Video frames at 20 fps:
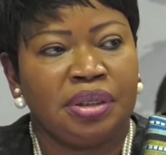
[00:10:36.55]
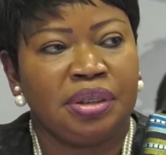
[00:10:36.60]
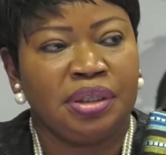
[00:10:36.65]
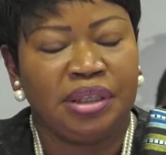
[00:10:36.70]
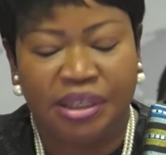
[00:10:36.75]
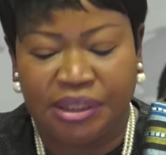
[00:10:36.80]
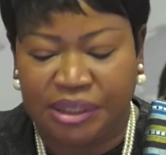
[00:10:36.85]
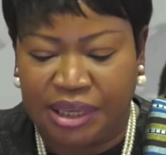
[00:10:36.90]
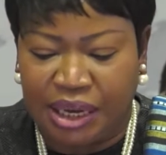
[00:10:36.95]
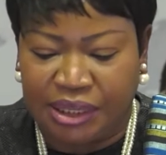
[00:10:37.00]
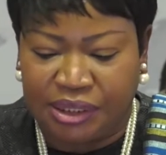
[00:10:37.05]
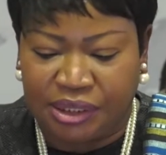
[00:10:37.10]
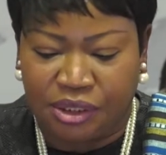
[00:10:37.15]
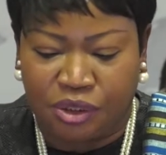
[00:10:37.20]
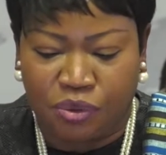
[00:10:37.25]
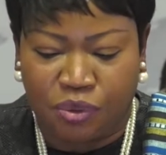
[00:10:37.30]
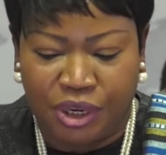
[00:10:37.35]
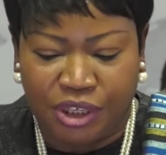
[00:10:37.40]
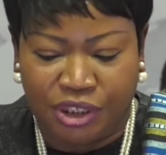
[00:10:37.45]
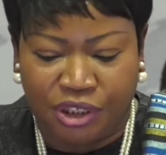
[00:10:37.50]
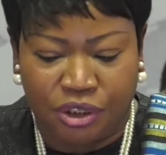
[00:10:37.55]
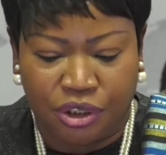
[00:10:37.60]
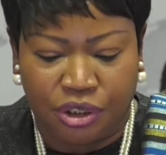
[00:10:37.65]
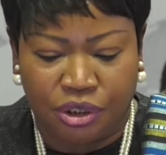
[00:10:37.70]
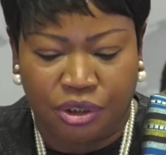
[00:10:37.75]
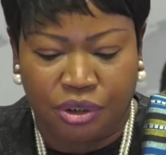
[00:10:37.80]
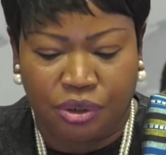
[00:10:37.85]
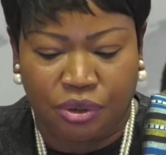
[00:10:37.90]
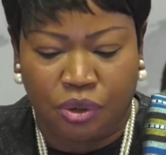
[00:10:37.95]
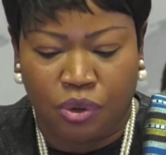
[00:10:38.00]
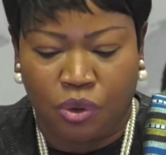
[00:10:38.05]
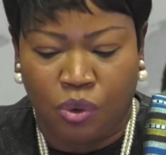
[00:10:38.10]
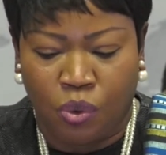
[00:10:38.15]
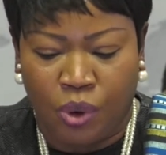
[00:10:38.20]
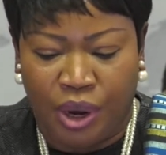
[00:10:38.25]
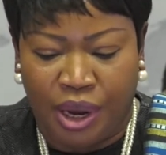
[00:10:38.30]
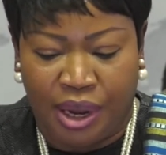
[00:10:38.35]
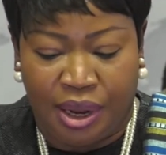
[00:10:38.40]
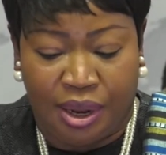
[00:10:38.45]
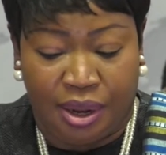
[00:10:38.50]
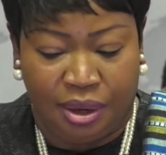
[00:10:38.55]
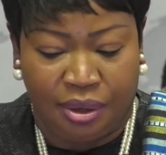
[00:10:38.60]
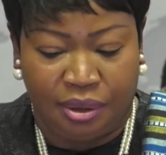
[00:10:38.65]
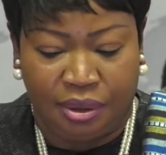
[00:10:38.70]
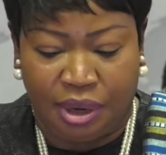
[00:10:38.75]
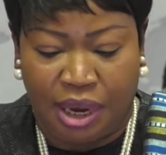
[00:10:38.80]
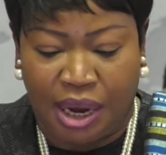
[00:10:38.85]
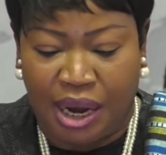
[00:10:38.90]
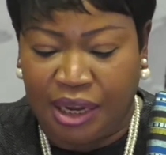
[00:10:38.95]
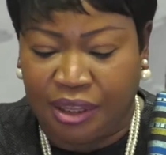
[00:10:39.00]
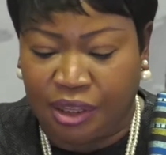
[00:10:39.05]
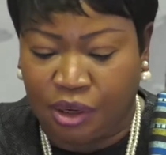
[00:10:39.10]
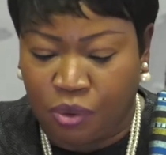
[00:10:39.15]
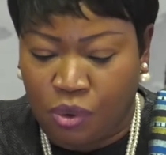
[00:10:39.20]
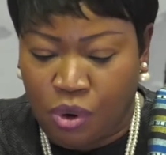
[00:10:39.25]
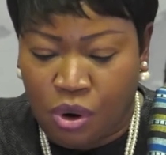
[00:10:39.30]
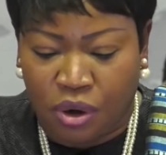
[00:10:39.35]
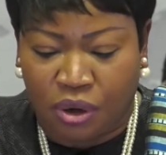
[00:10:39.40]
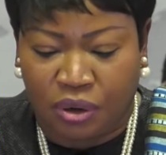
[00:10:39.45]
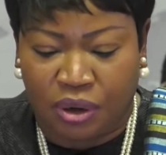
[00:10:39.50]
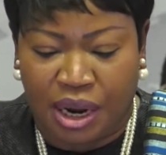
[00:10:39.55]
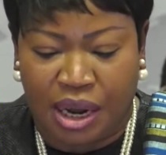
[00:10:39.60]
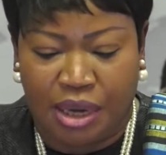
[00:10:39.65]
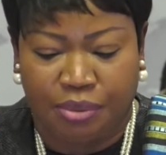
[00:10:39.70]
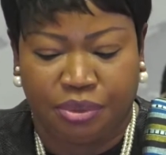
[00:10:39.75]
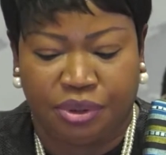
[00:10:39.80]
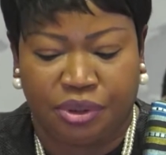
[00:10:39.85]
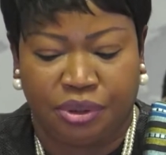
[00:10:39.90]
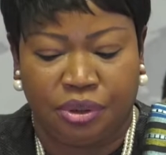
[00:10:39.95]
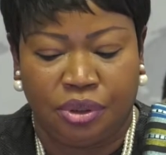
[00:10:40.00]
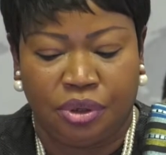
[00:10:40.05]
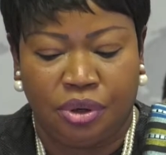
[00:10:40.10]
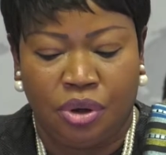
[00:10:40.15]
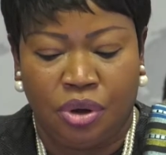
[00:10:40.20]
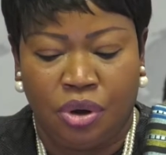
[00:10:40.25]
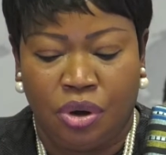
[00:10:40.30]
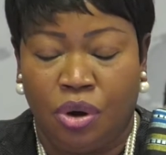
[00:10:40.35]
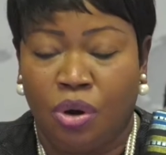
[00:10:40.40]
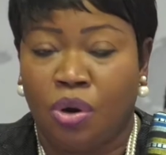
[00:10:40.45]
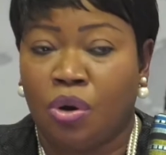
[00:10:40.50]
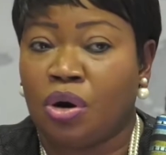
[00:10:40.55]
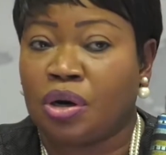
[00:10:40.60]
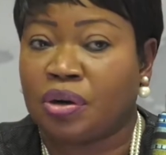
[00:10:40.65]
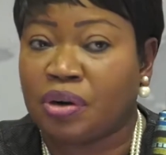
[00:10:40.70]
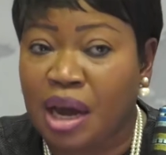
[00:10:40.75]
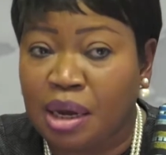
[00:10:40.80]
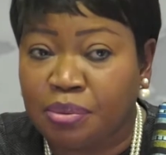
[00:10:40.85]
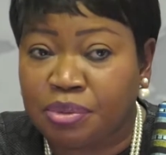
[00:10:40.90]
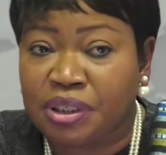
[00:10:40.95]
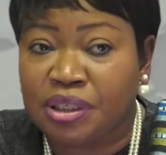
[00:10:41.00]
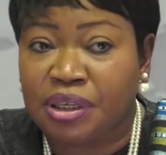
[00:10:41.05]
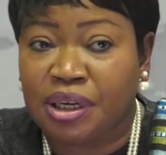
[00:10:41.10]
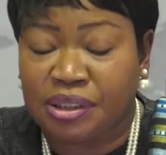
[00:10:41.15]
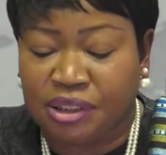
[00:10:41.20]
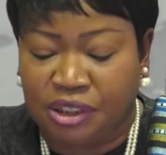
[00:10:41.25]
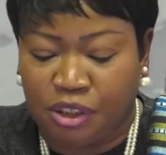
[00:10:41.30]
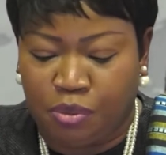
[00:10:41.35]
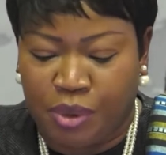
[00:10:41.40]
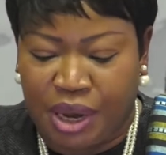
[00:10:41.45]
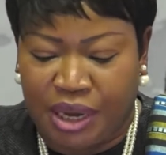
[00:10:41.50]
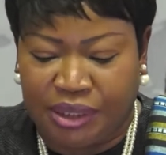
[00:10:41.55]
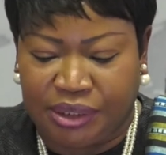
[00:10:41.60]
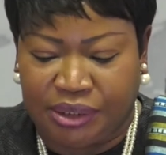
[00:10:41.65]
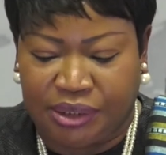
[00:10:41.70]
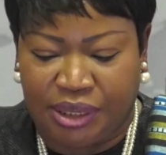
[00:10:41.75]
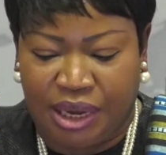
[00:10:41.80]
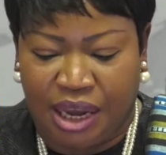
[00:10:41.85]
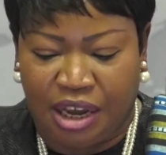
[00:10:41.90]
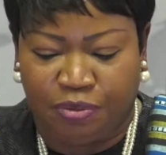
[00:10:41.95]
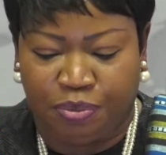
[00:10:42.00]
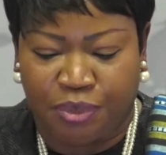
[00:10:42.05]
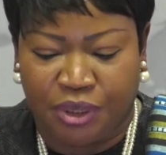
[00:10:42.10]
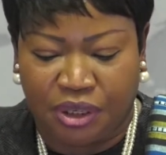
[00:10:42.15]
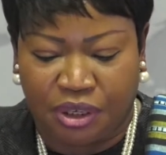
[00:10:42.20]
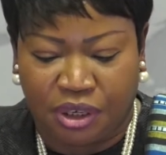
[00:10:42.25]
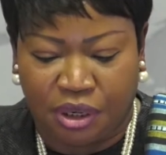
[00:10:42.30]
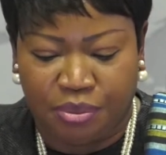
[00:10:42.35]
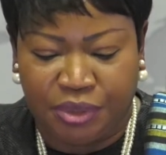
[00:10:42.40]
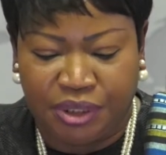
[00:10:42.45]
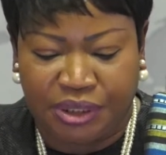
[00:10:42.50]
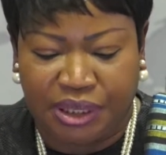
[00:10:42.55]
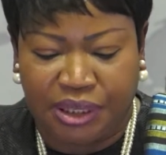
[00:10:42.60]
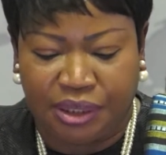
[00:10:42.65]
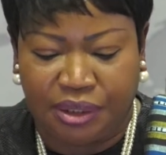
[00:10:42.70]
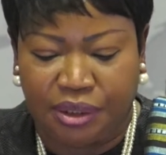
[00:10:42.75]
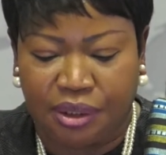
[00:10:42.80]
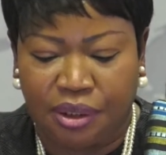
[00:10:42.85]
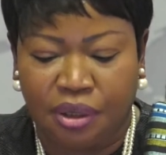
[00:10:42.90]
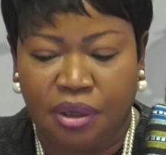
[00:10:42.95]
These are situations where either war crimes or crimes against humanity have been committed,